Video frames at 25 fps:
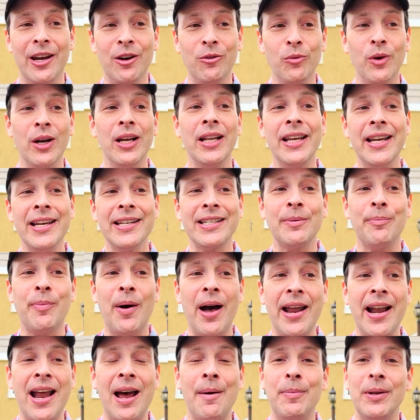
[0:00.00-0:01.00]
it really is a
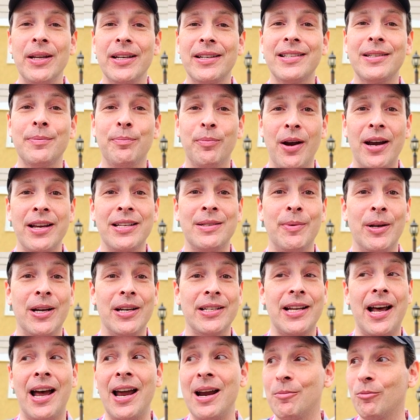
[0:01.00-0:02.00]
Pineapple Express
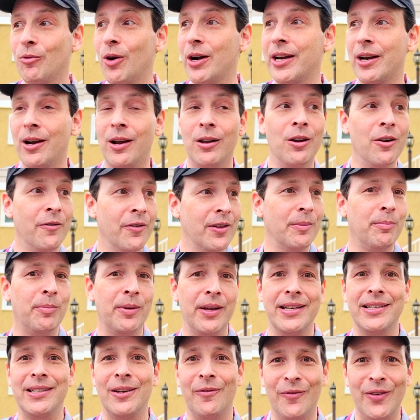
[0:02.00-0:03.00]
because I am running all over the
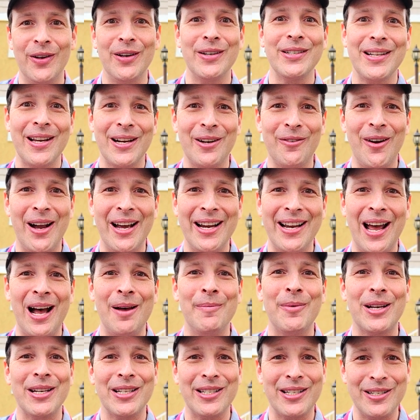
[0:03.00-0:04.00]
place. It feels like right
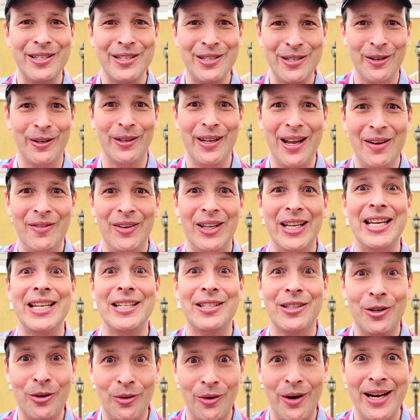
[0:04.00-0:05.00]
now because the sugar level
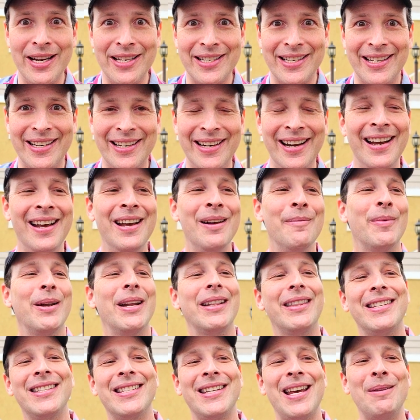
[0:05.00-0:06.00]
is crazy,
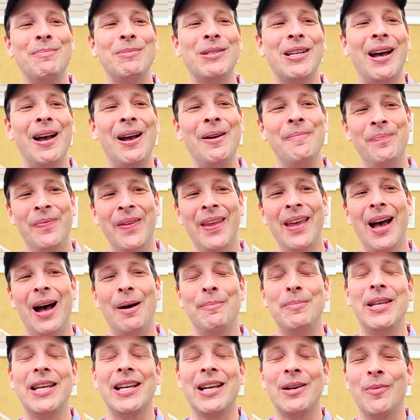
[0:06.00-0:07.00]
but at the same time,
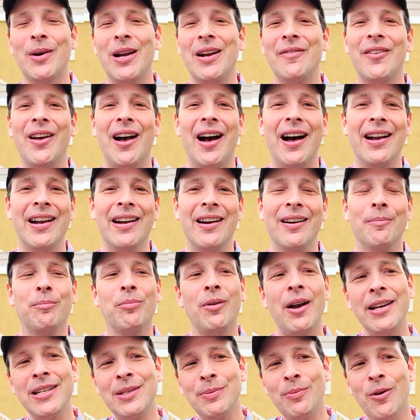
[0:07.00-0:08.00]
I'm digging what I've got here.
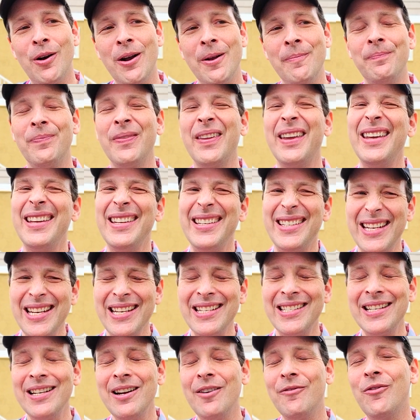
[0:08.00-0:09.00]
Price point,
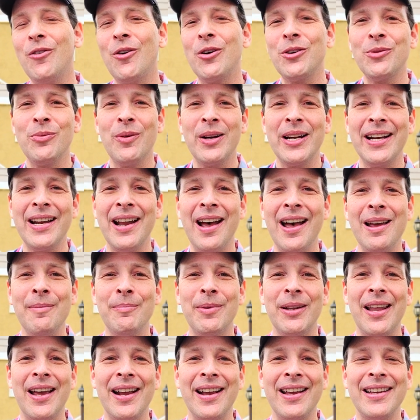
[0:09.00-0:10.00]
decent at four twenty-nine,
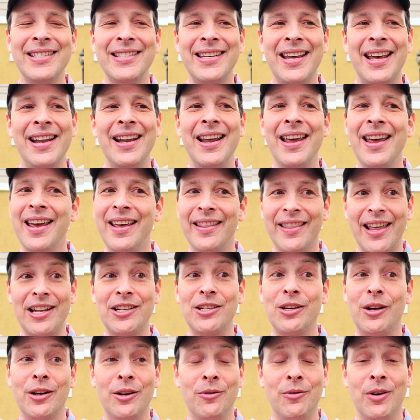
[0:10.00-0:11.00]
but like I said,
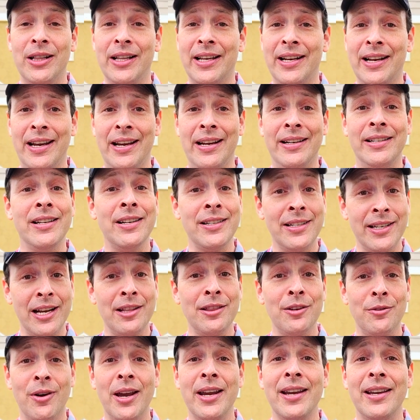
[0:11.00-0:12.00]
that's all you really need. Just
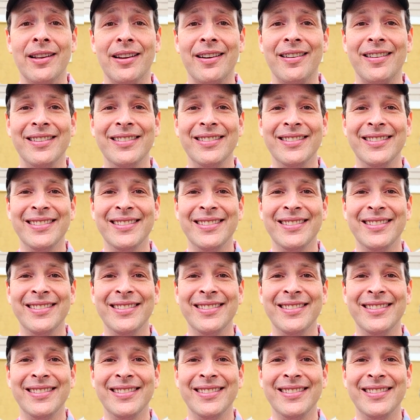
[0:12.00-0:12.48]
get the regular.